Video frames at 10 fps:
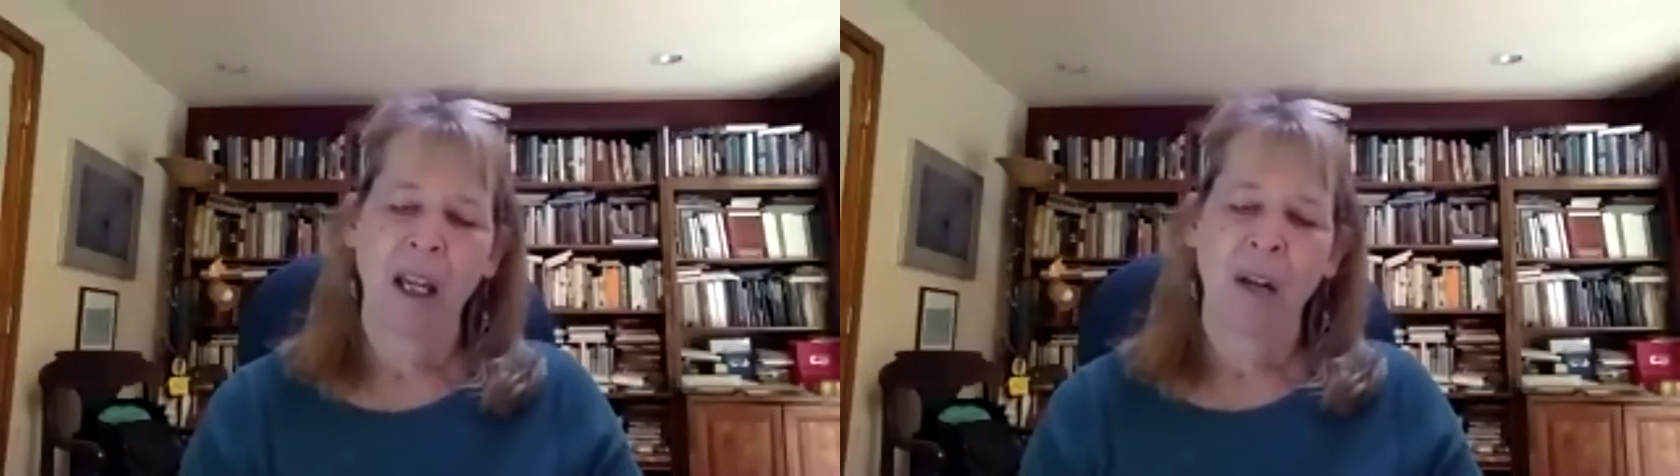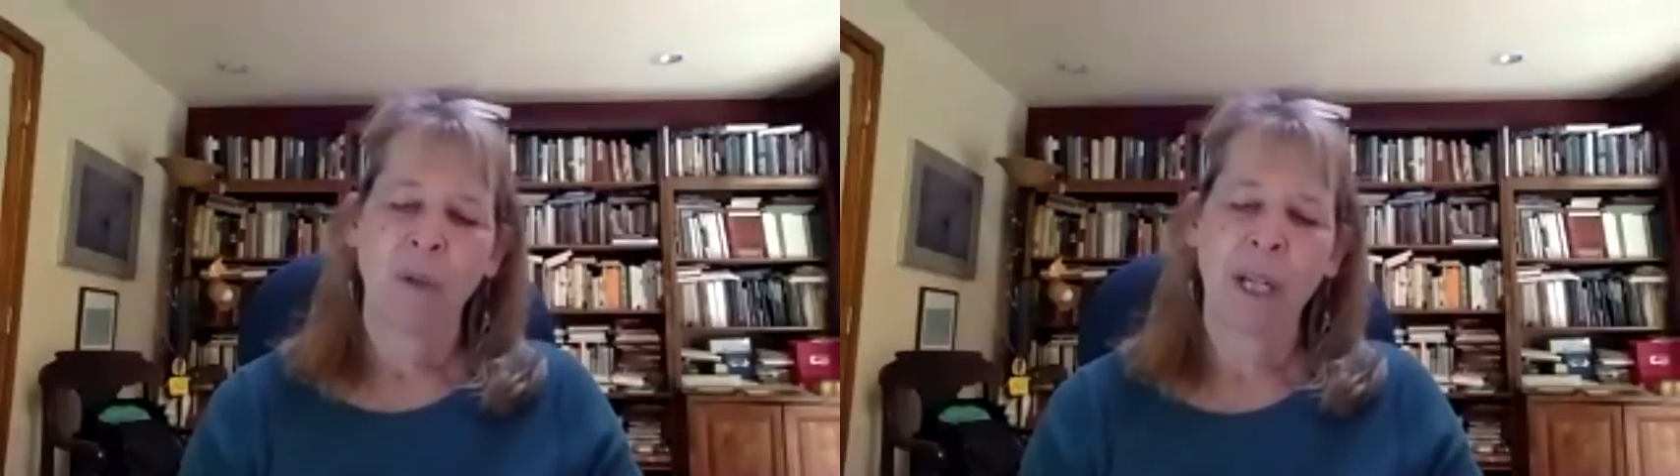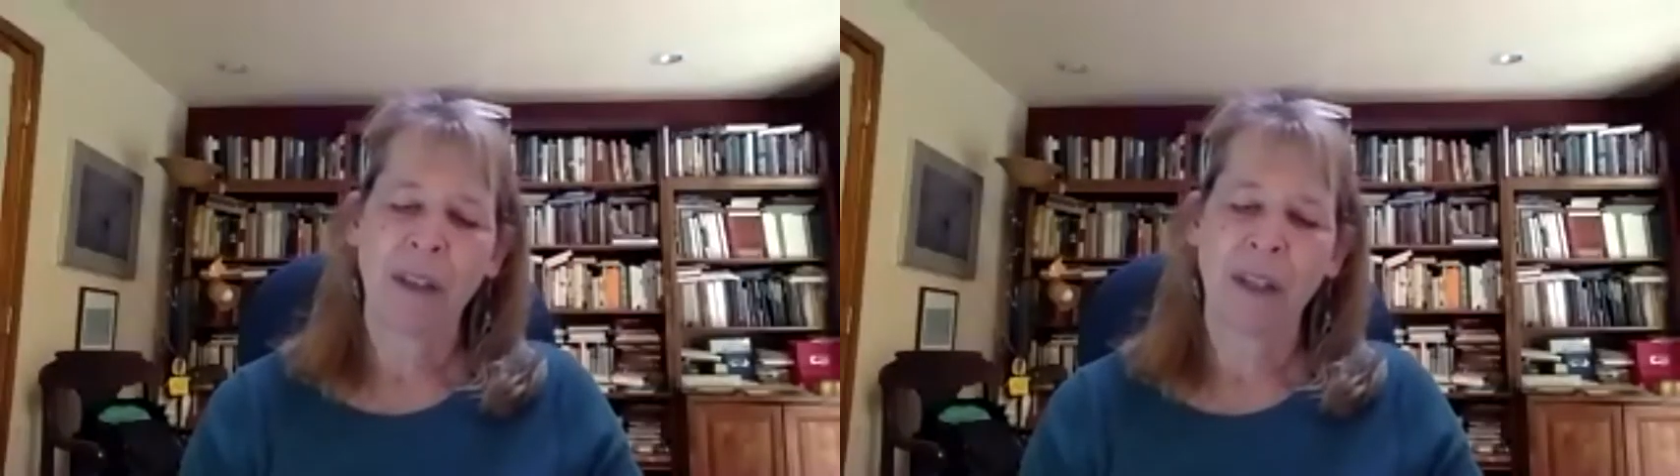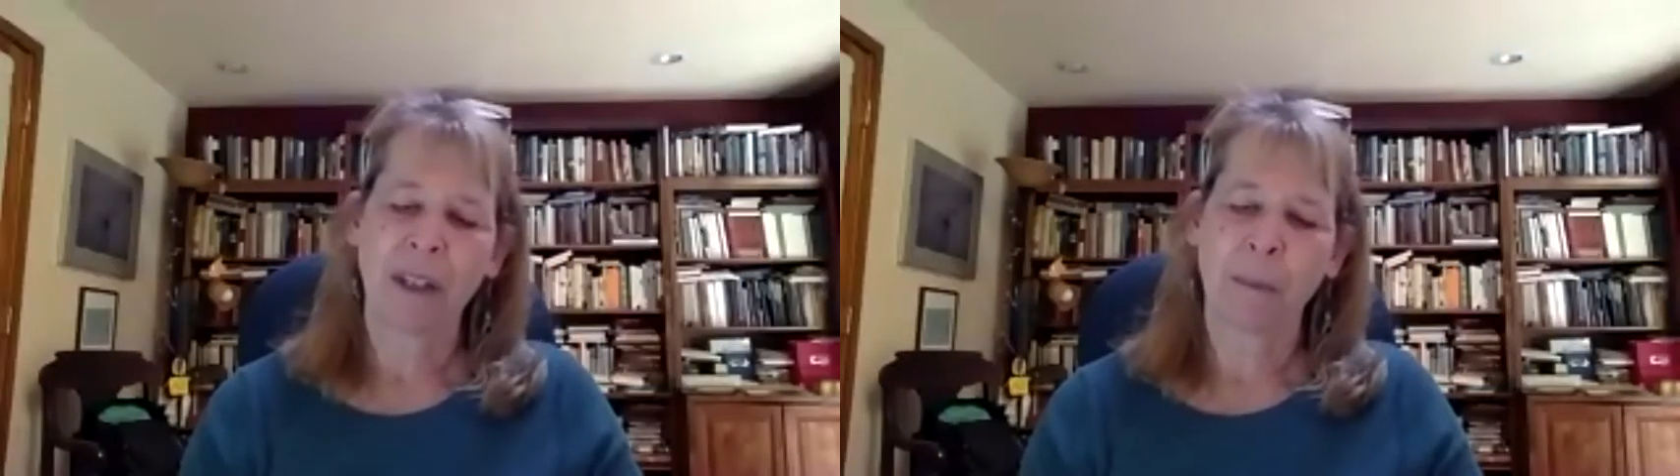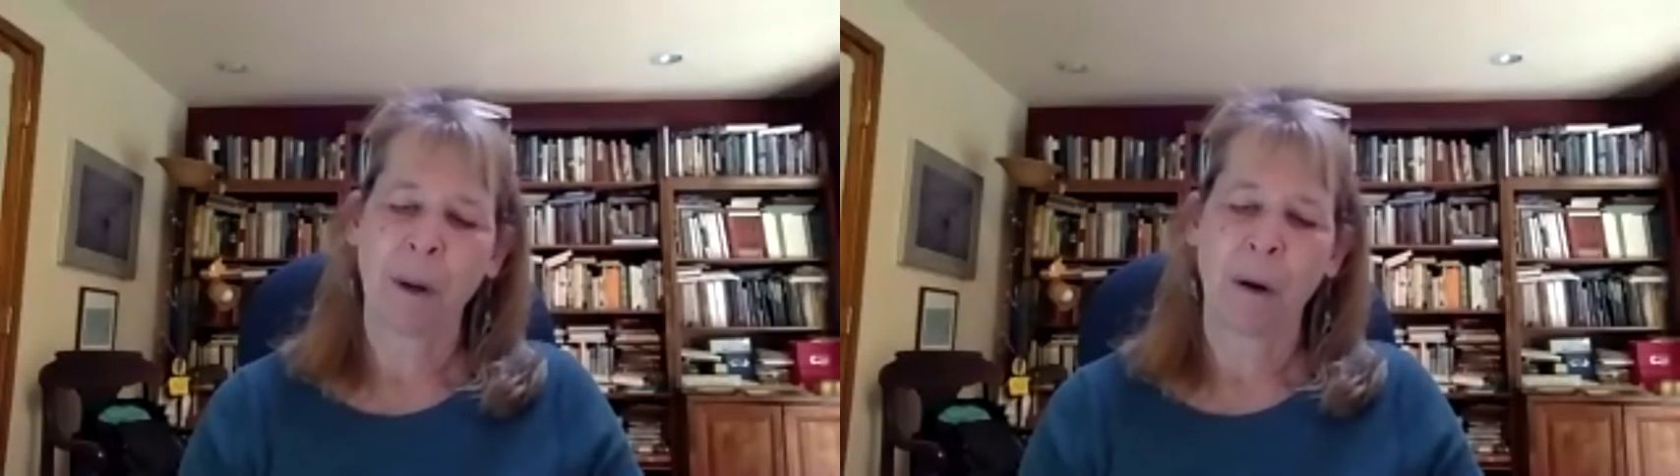read this
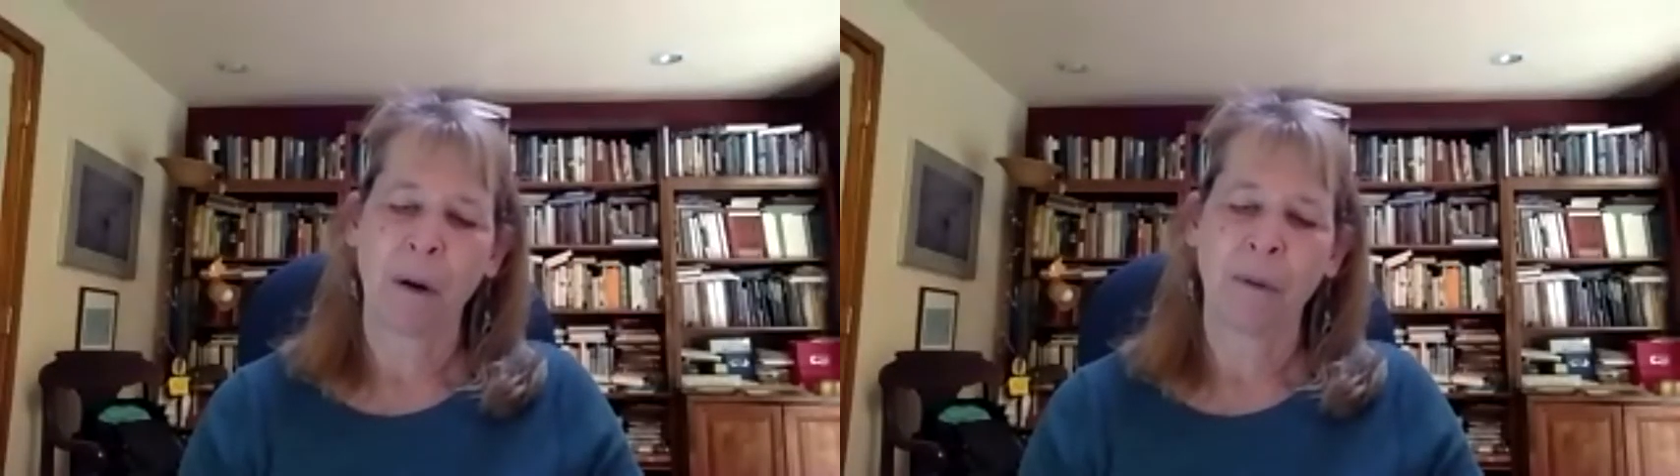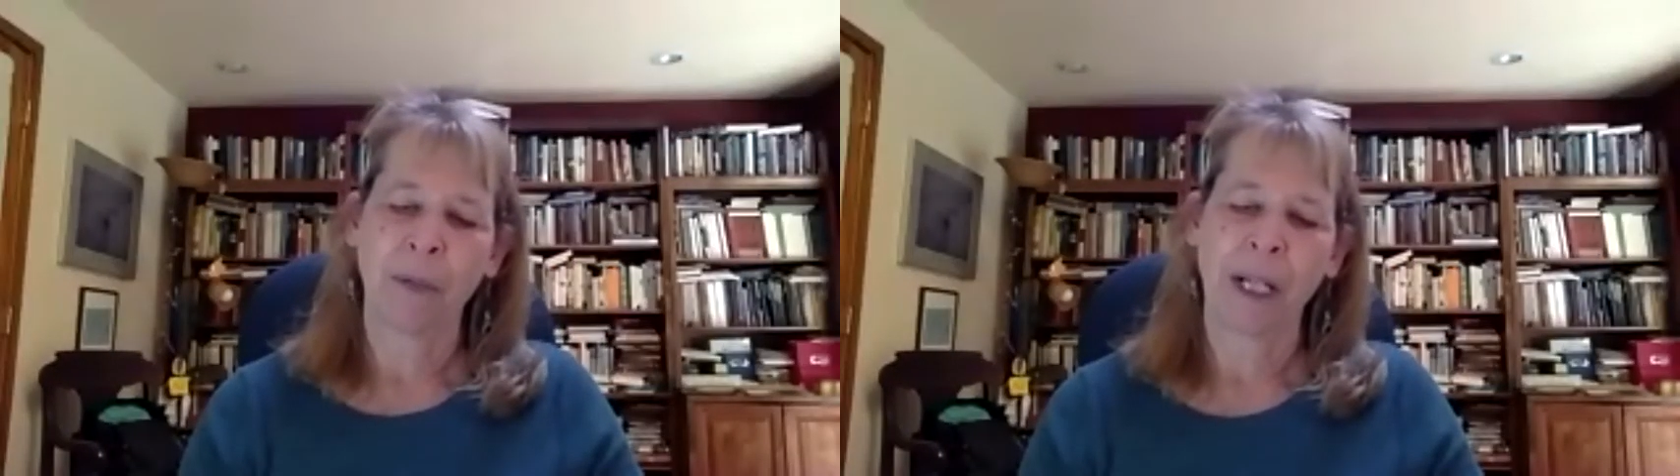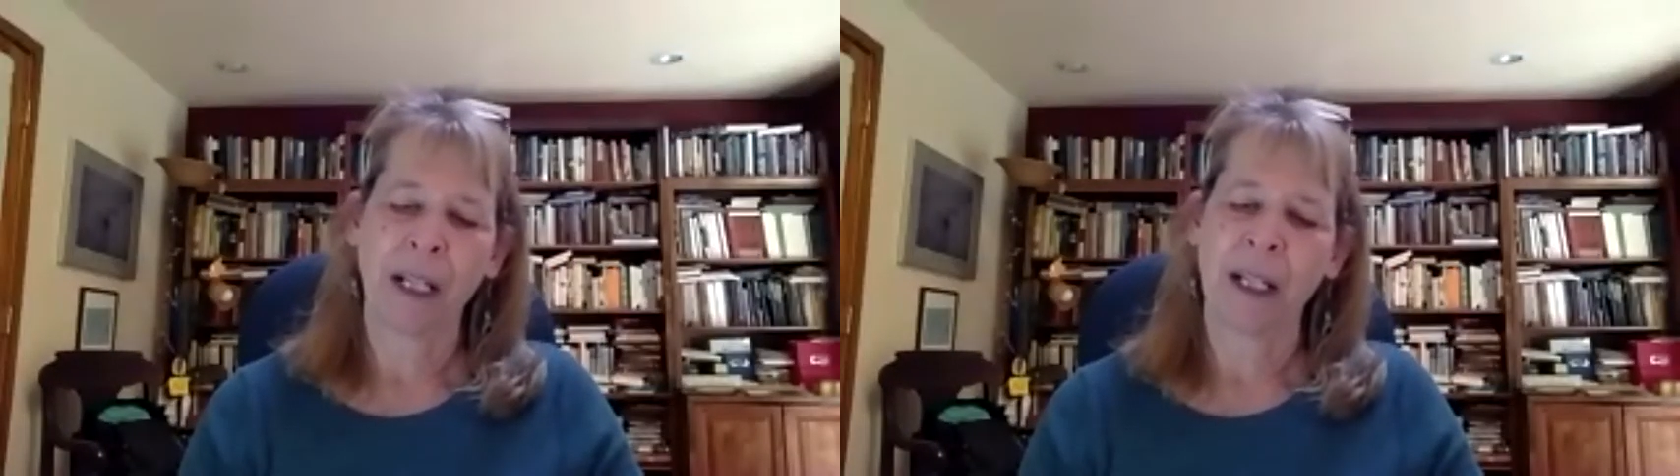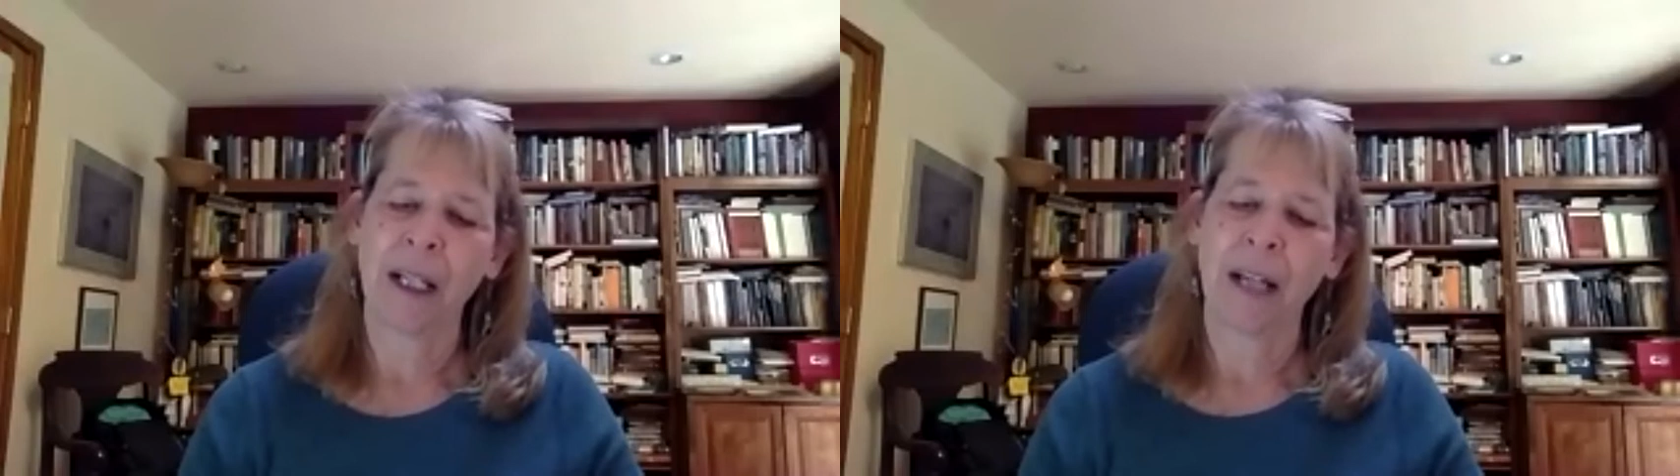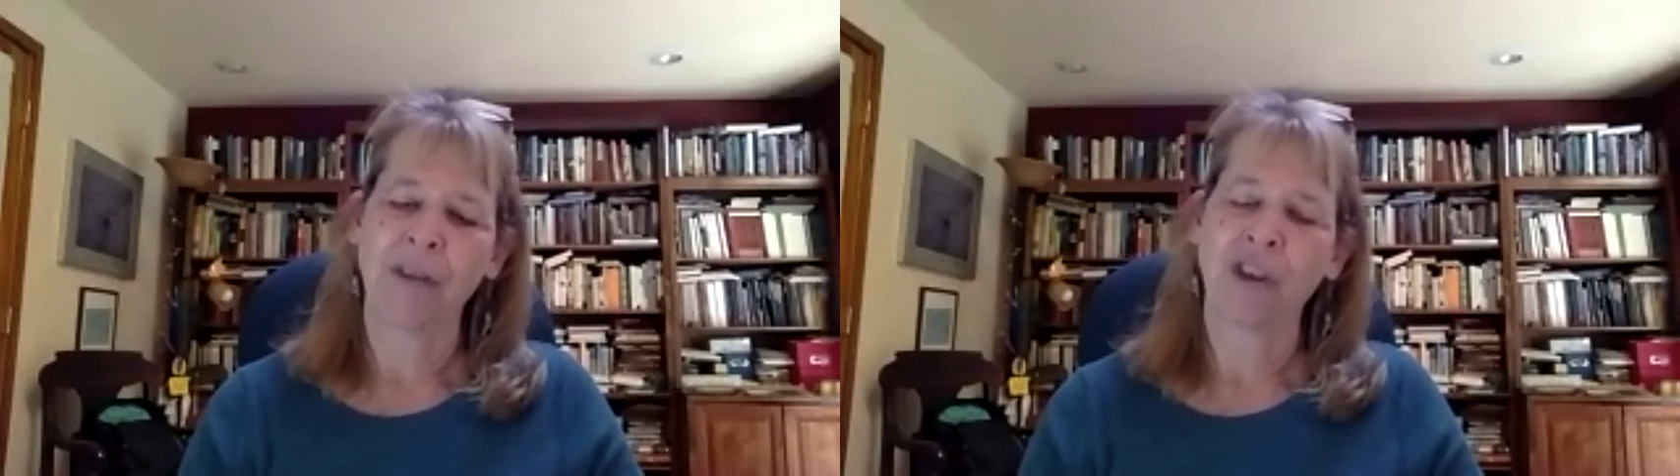poem, read a
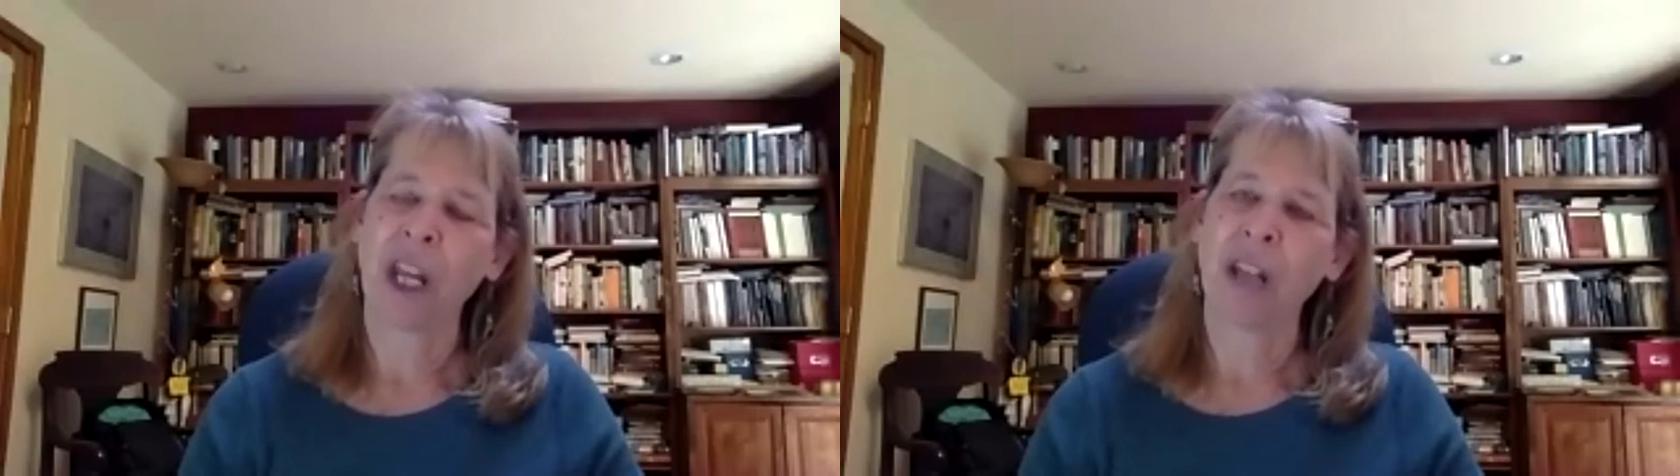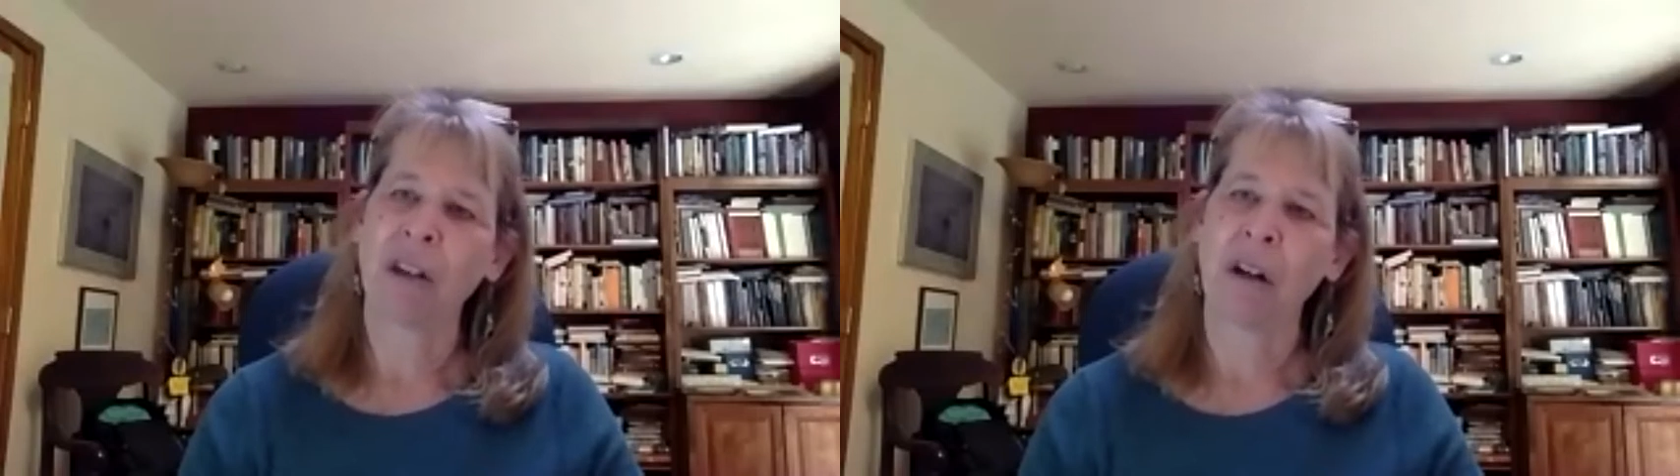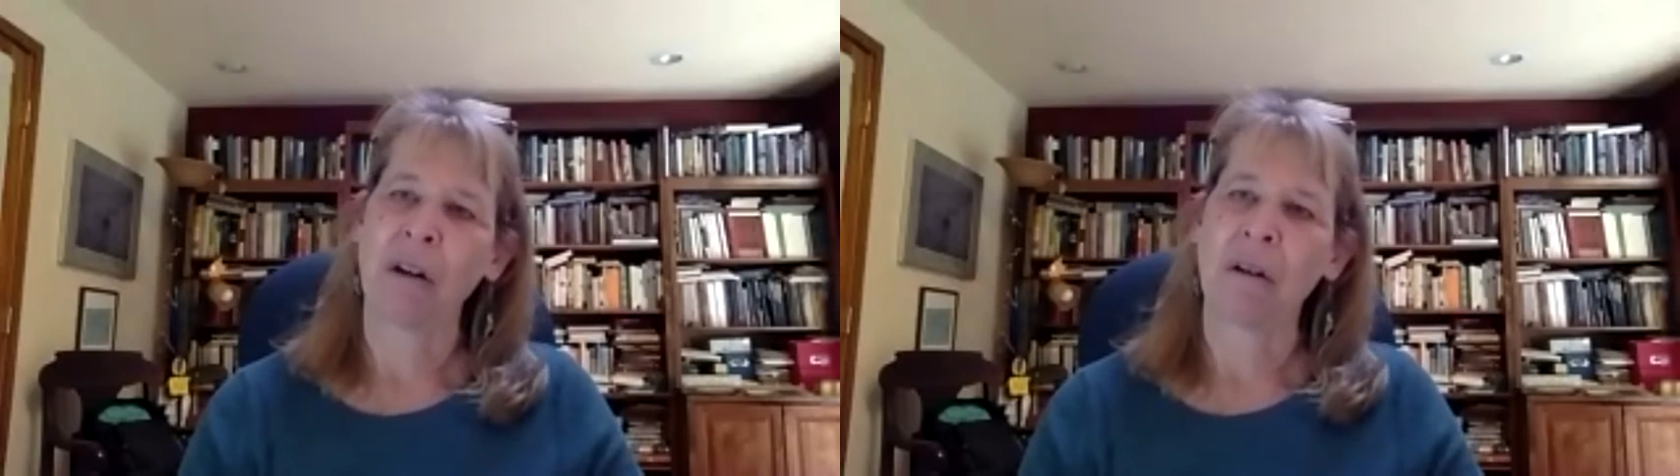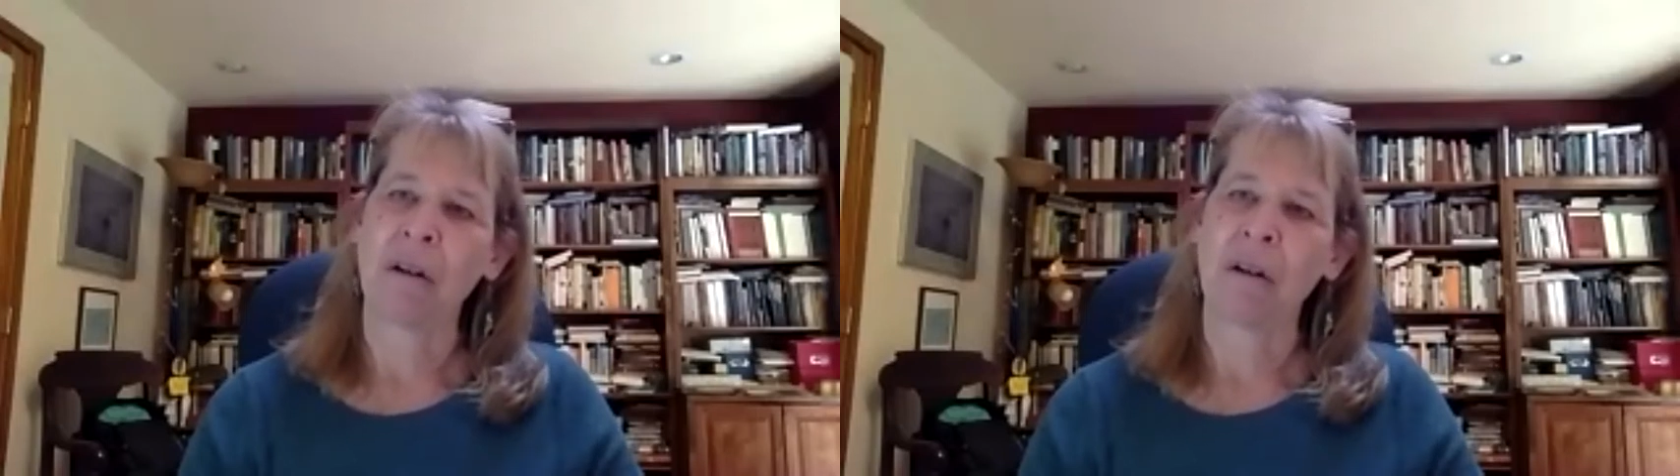cento.